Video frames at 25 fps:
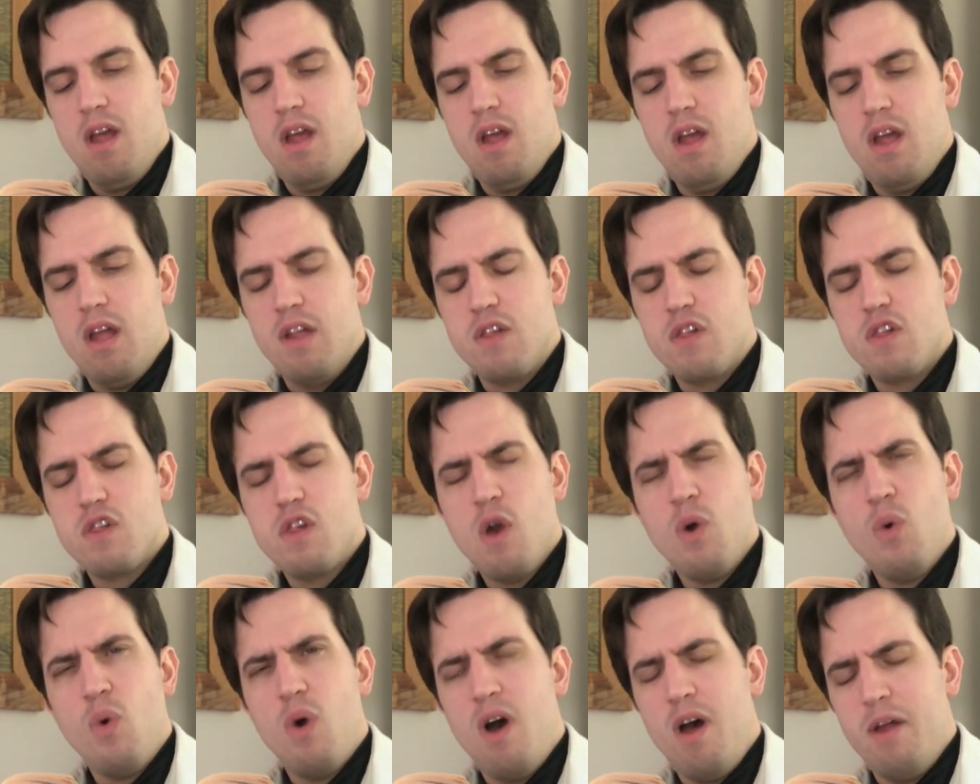and
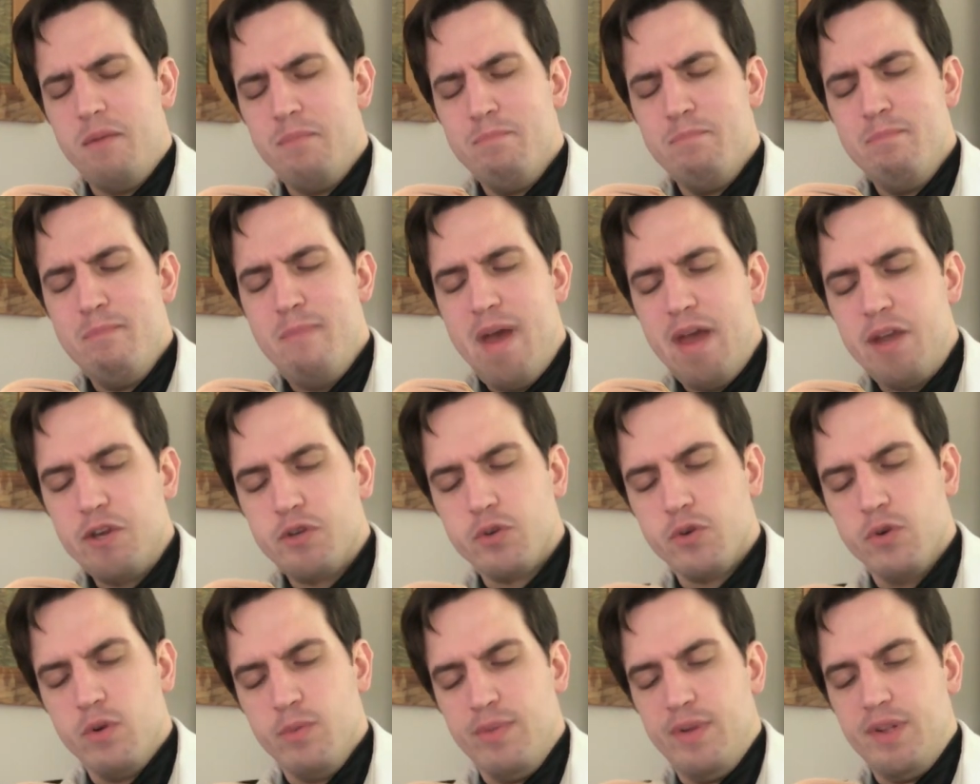so
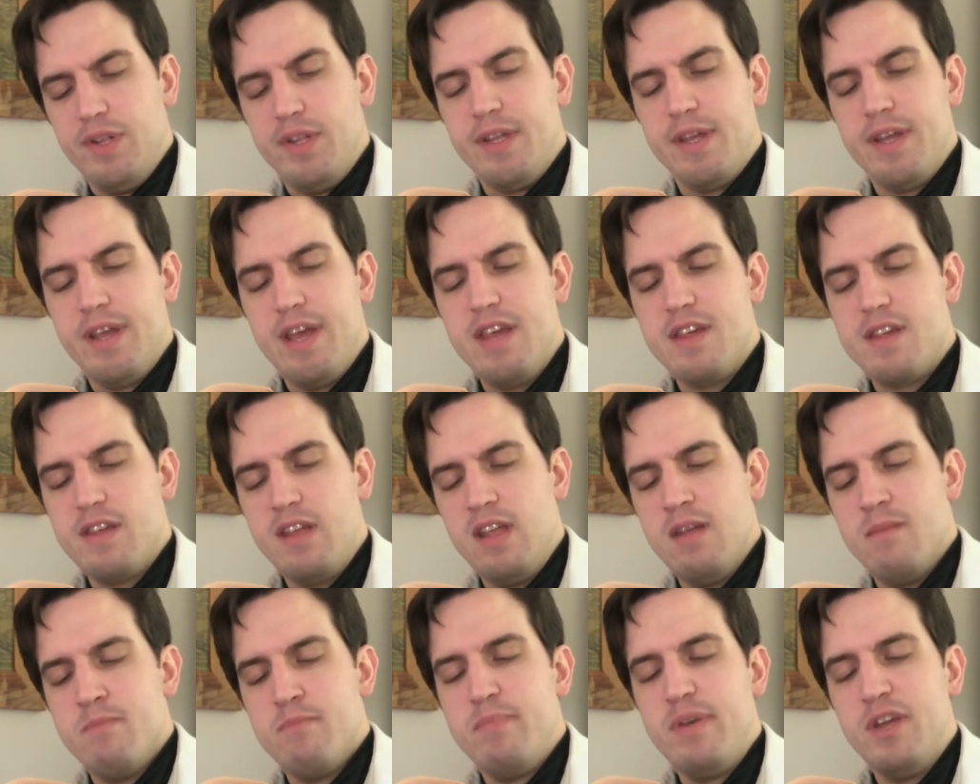unmeasurable is
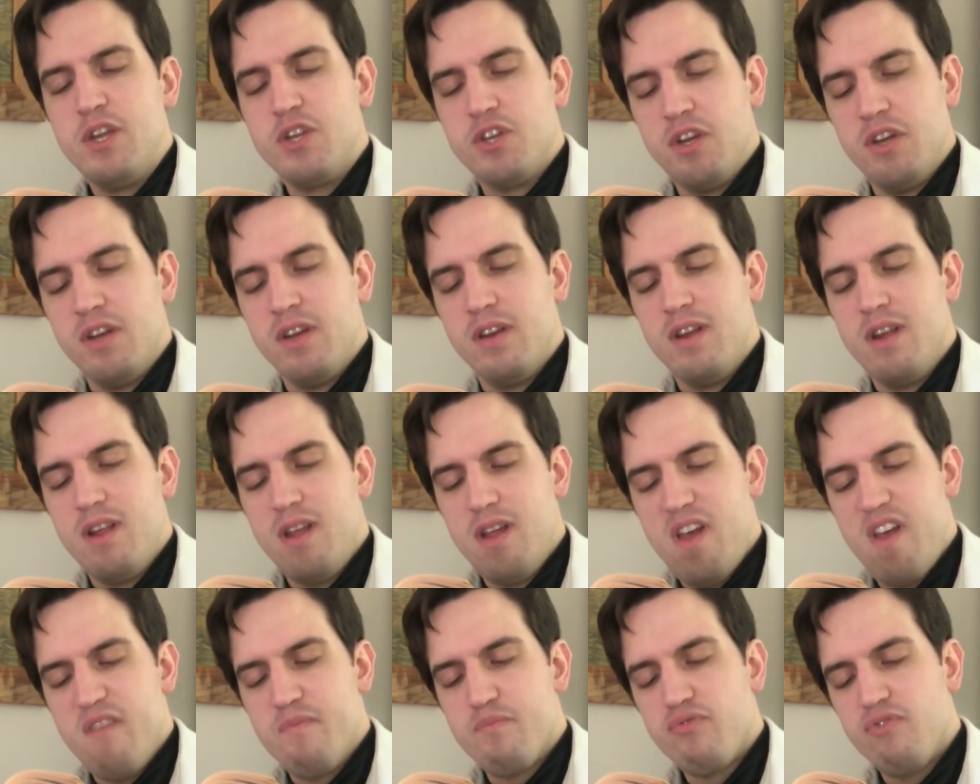the ambition
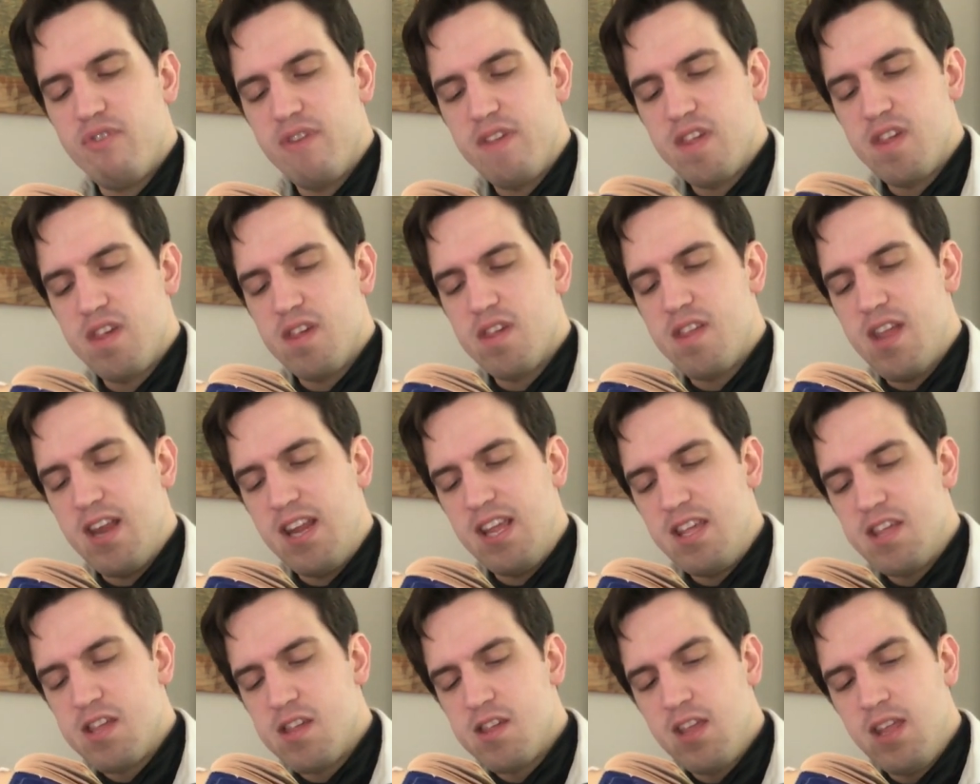of princes that
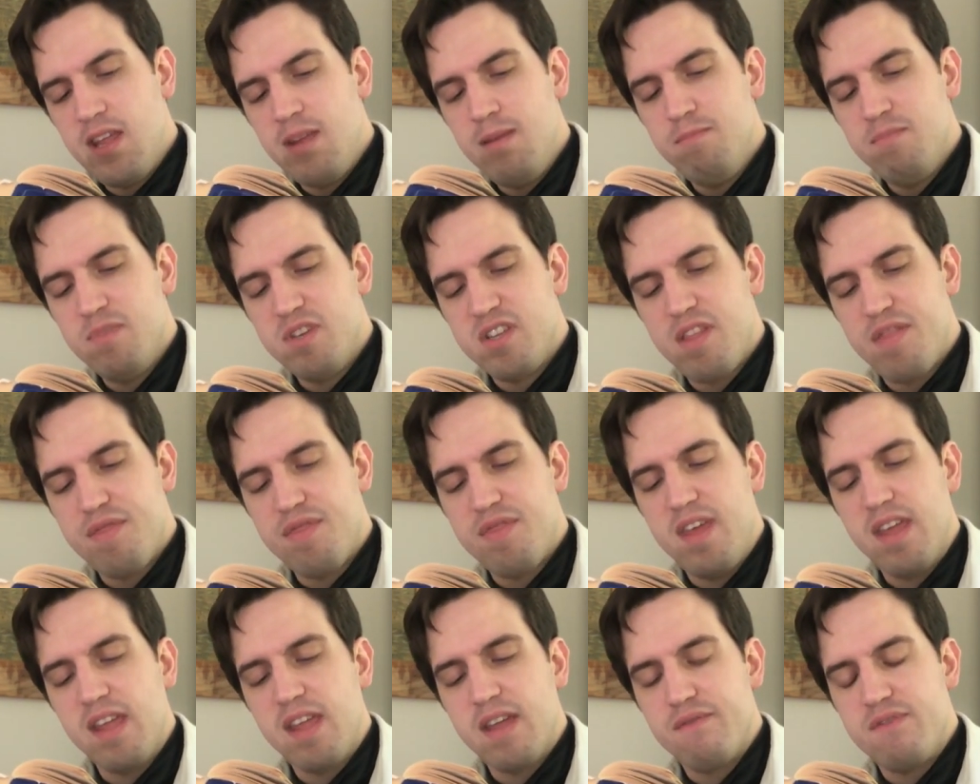he seemed to
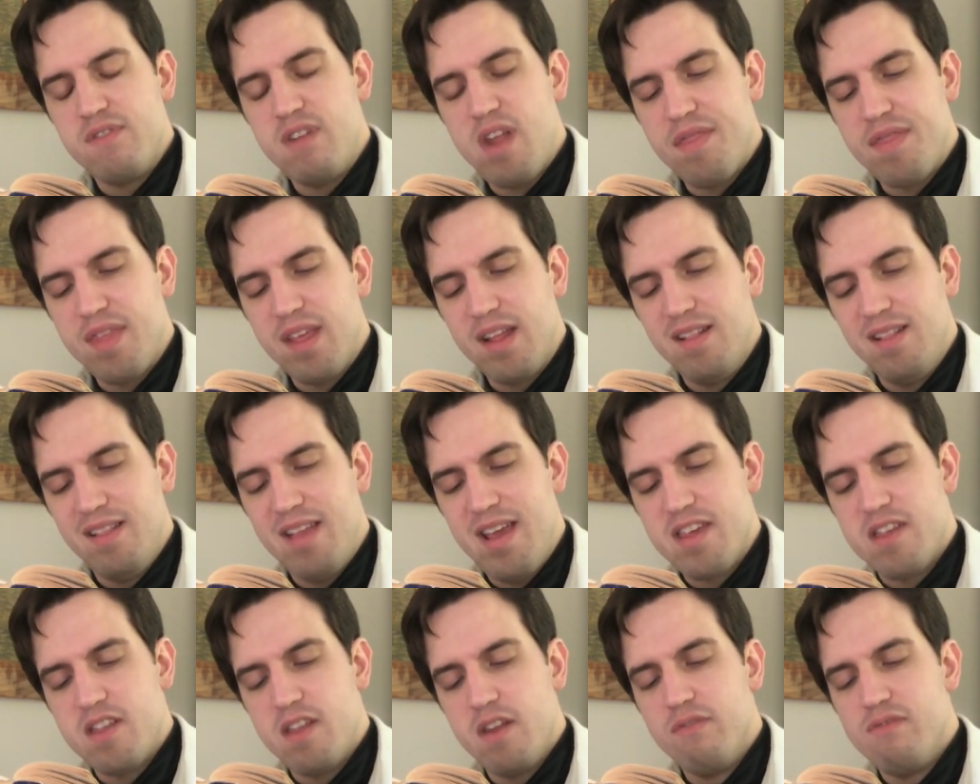think of nothing
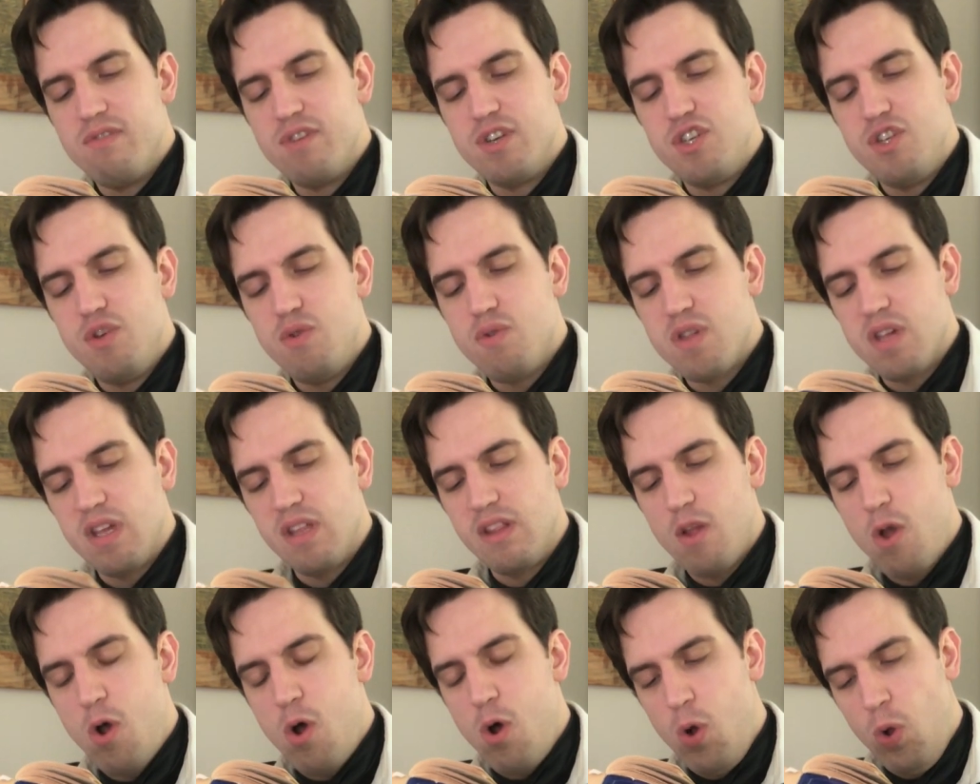less than reducing
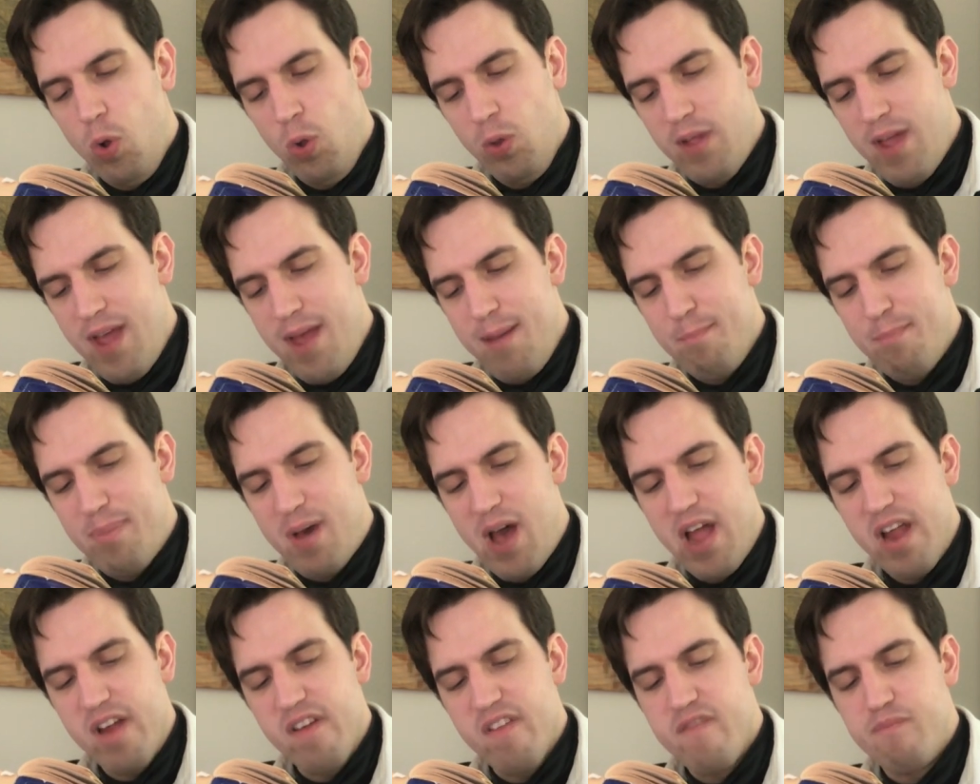the whole
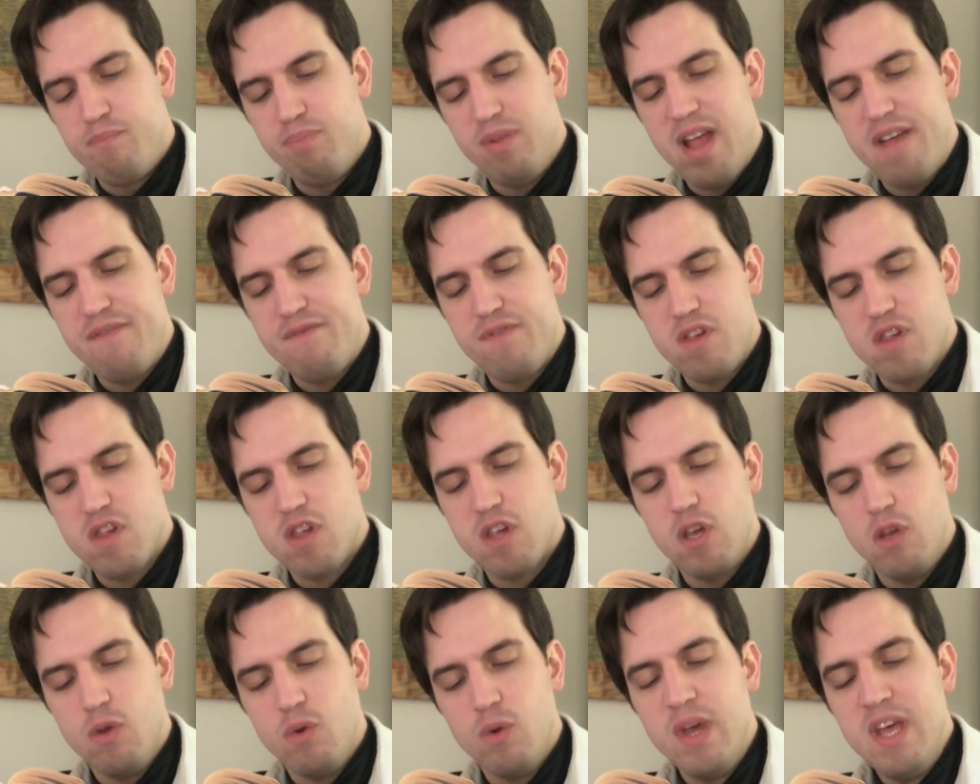empire of
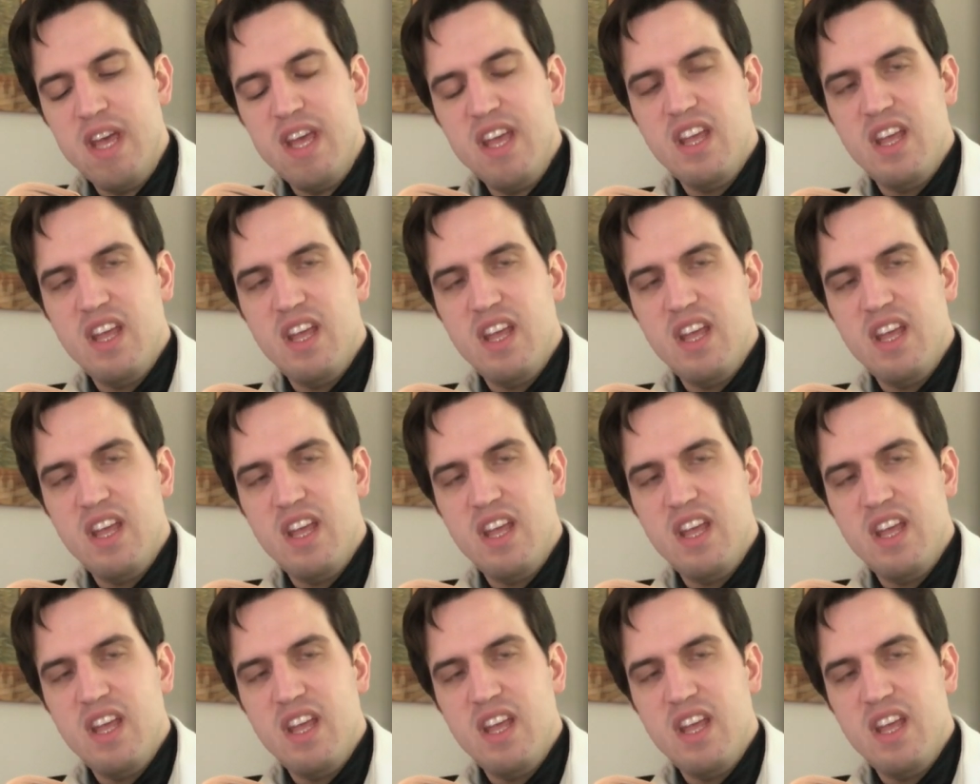Blefuscu